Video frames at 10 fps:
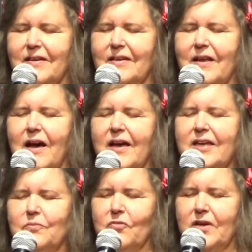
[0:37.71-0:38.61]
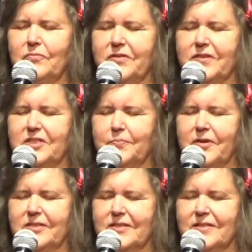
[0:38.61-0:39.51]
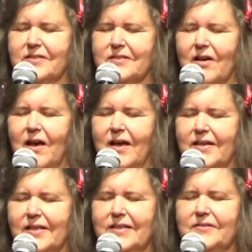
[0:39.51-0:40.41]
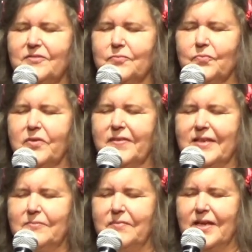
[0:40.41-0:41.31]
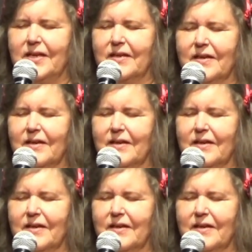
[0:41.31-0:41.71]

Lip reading: And I am one with this presence. God lives within me.